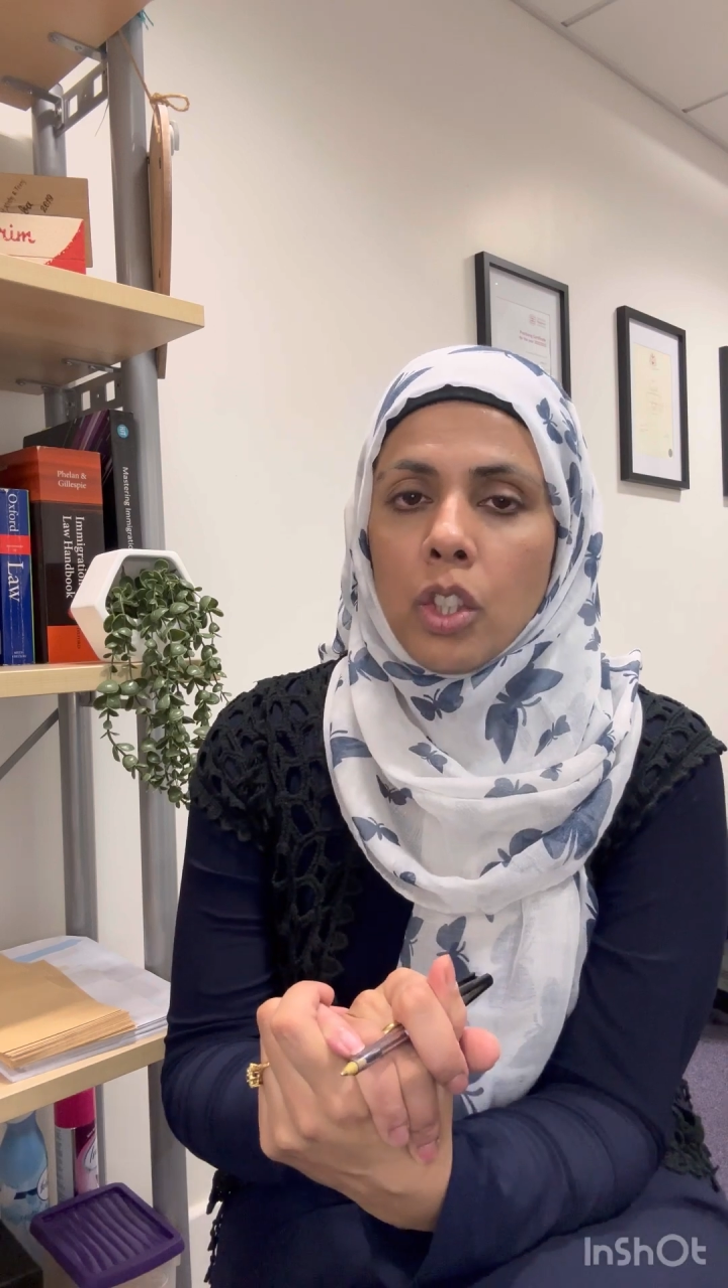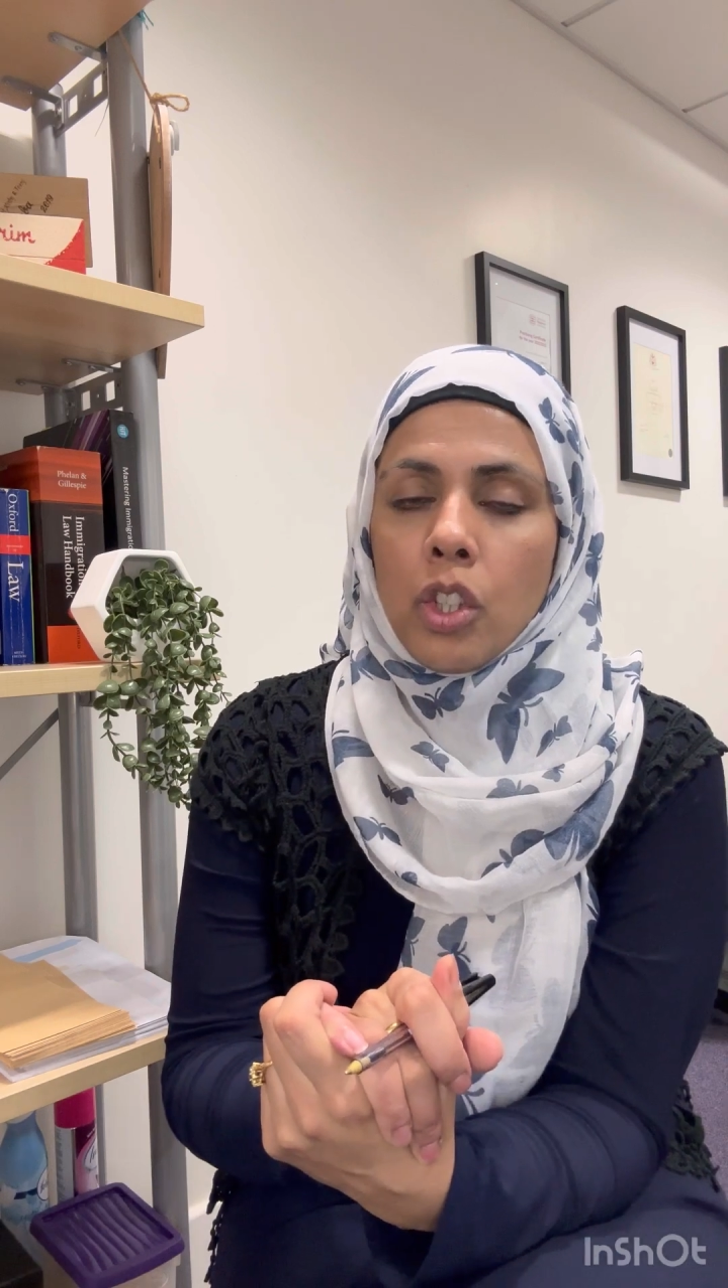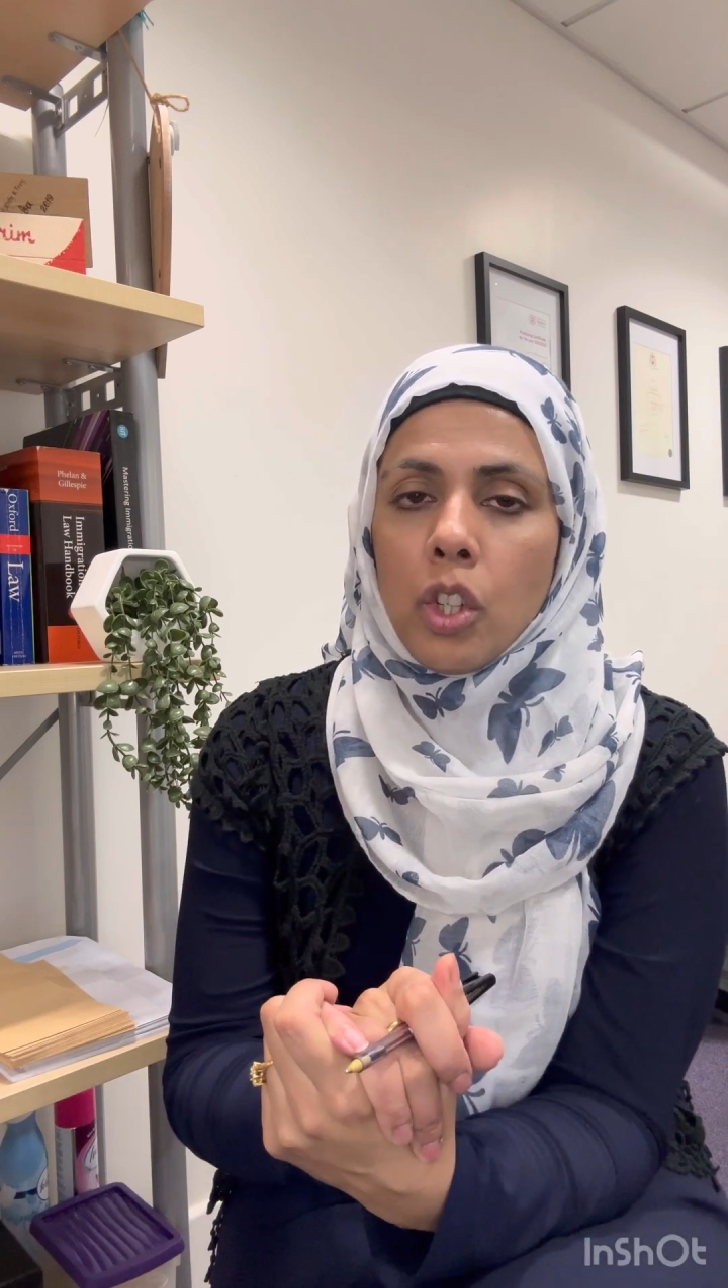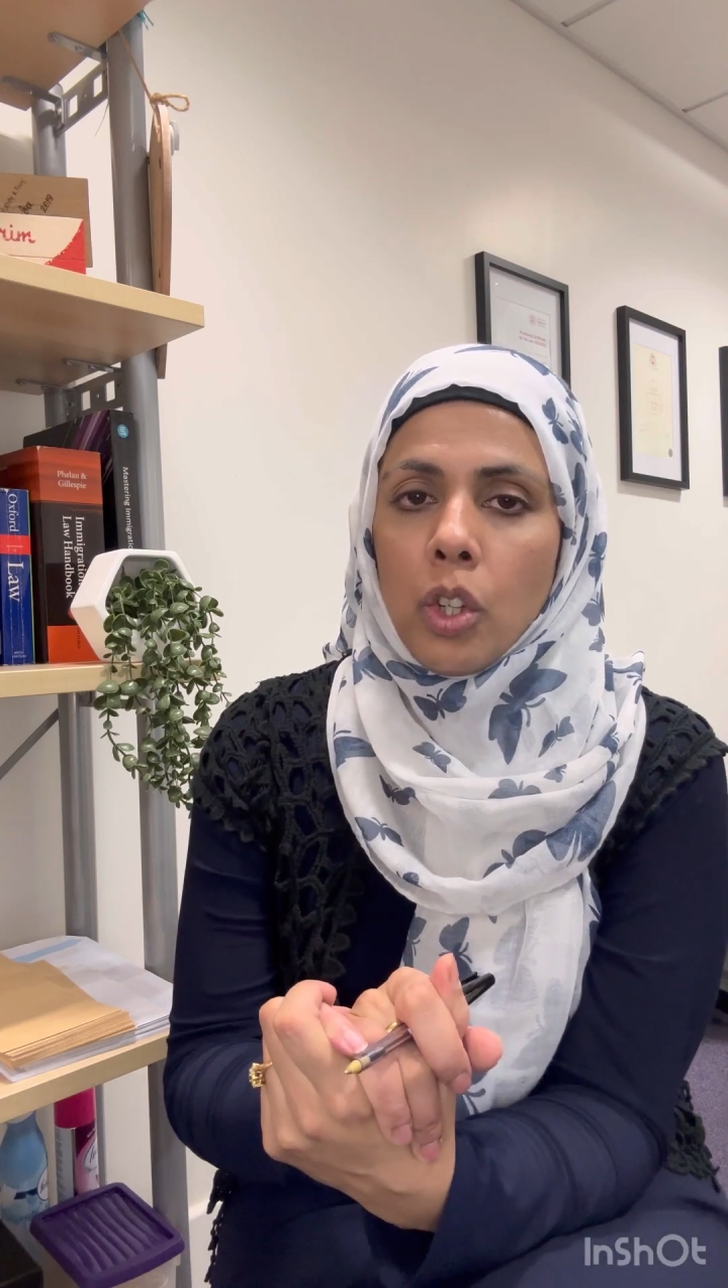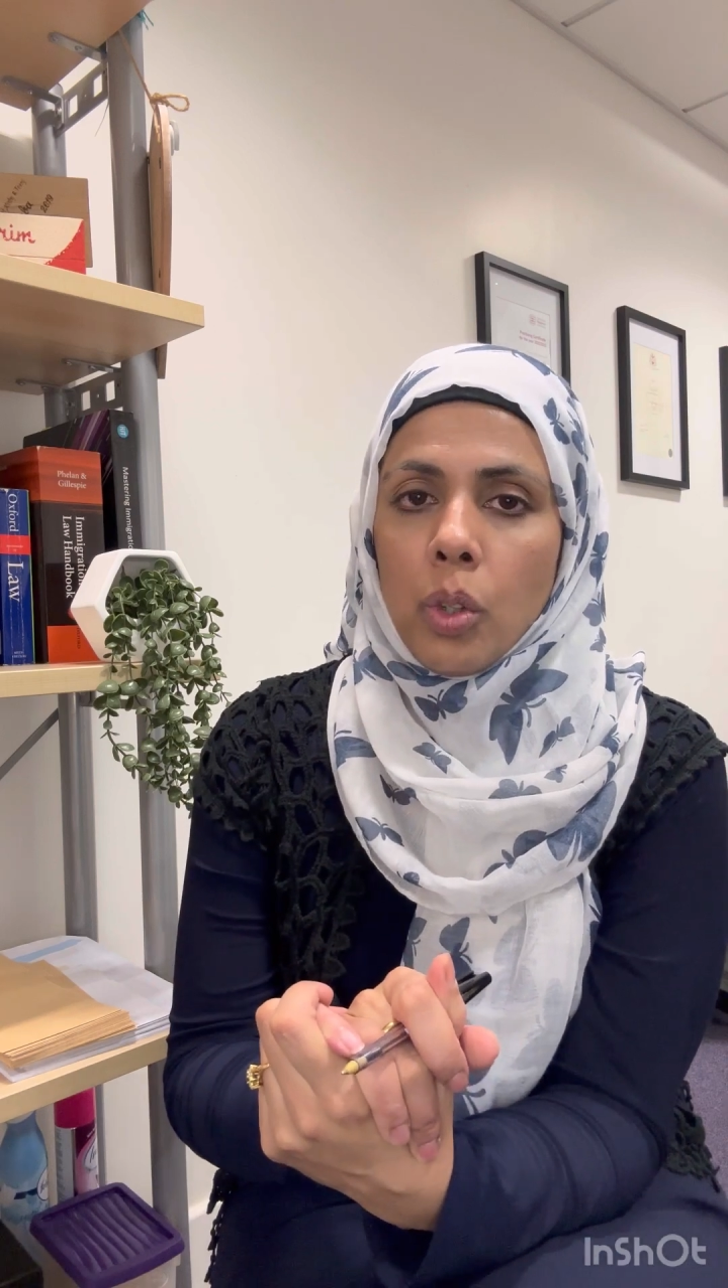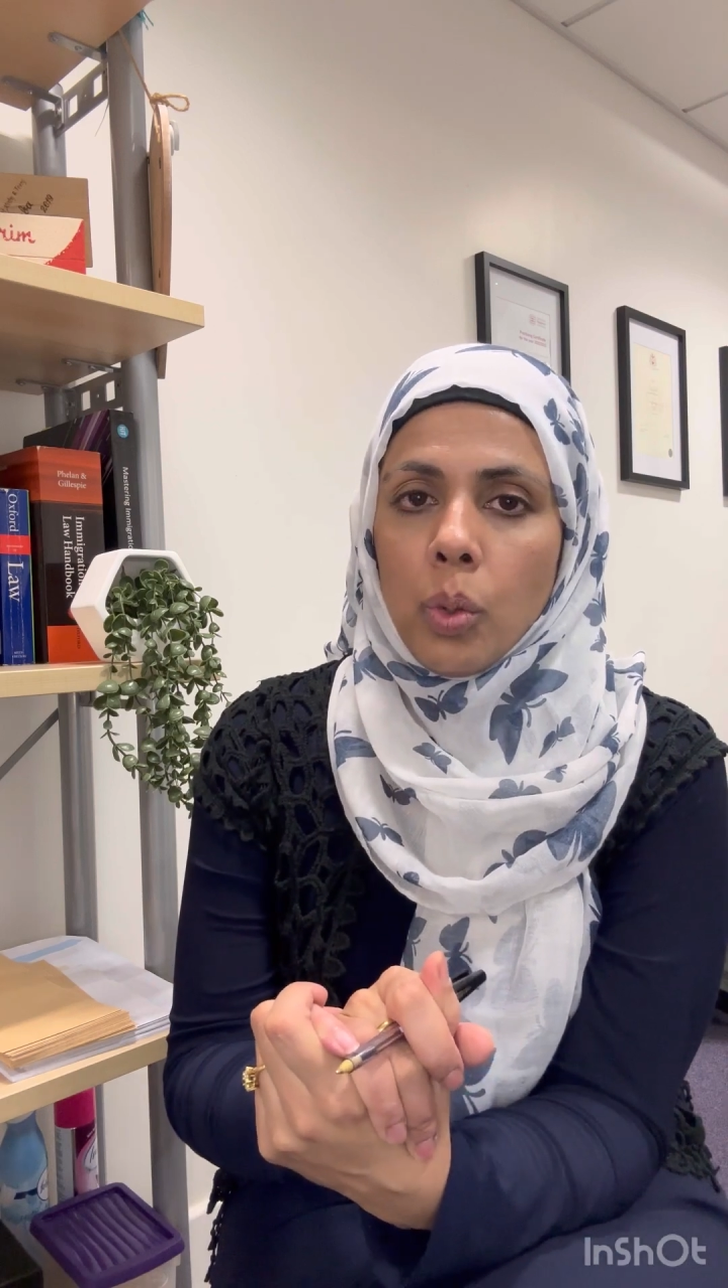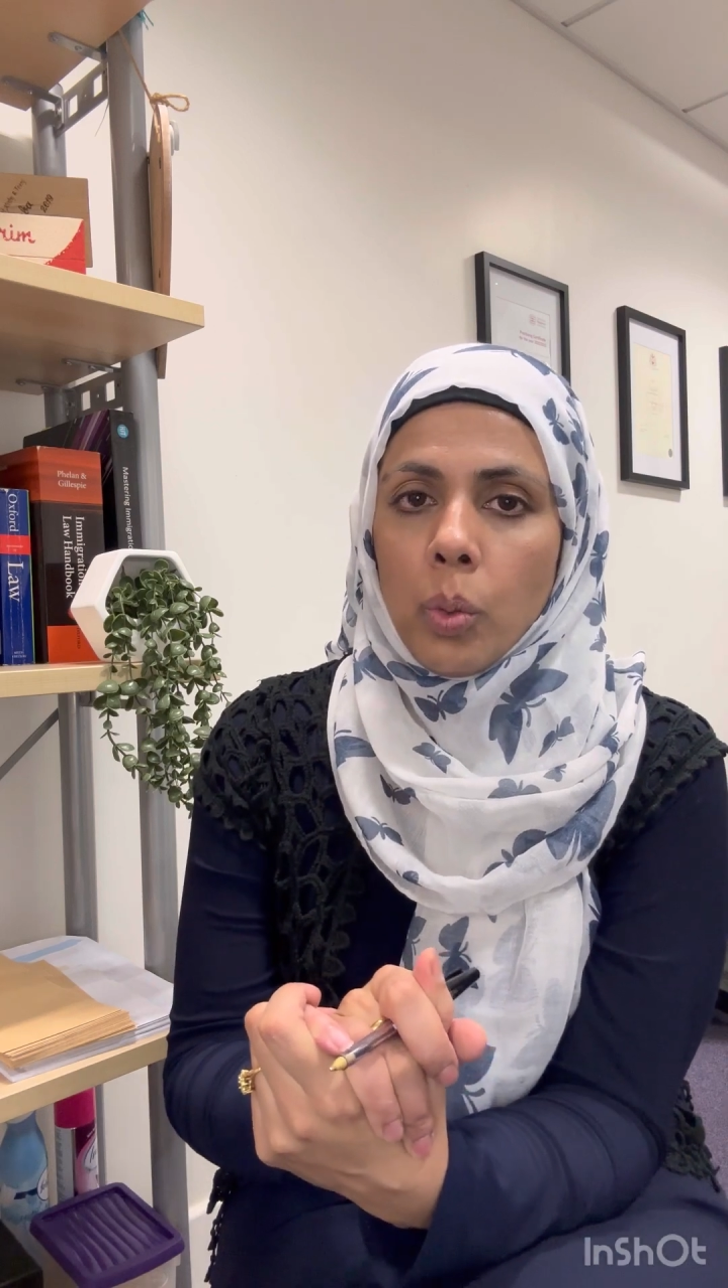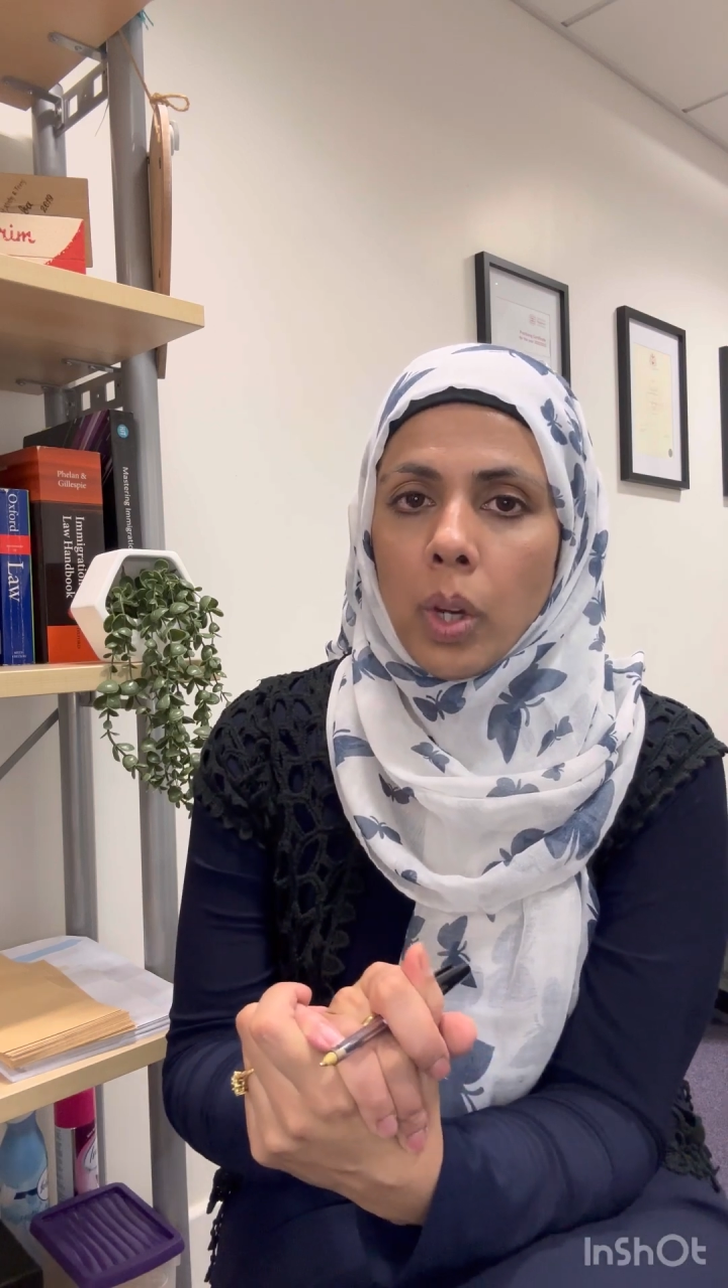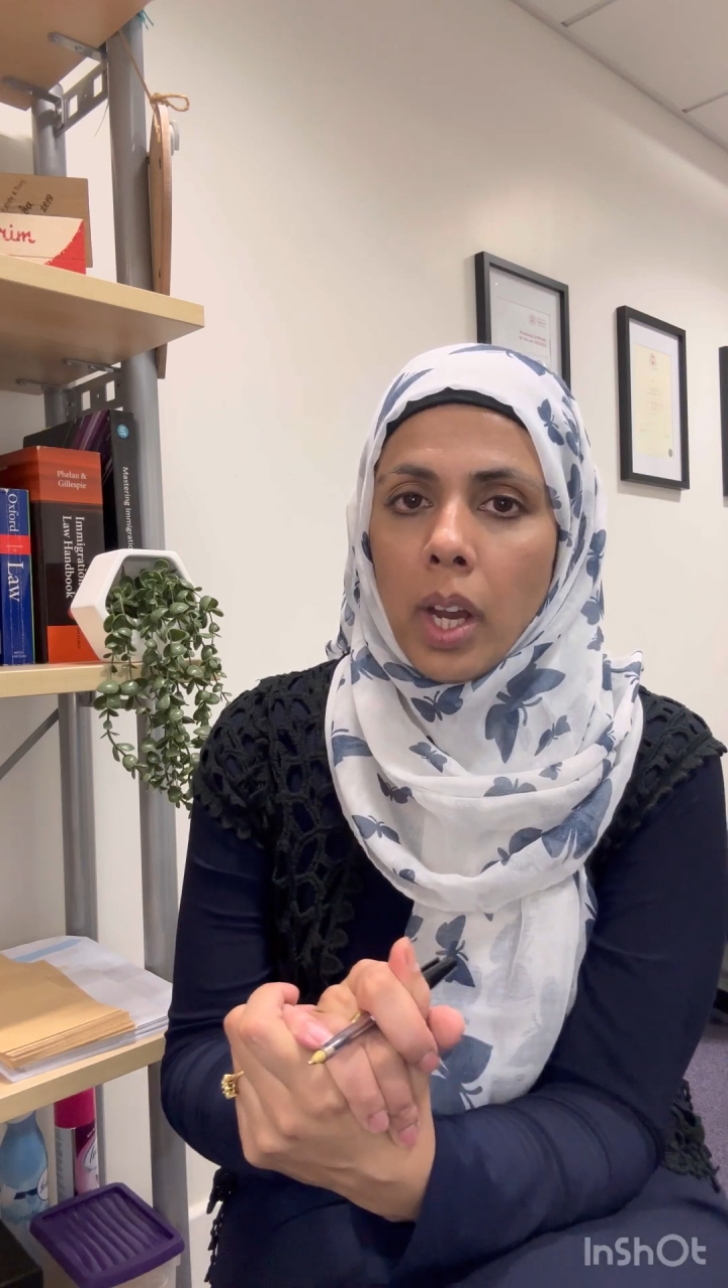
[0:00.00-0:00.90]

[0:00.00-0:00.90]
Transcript: to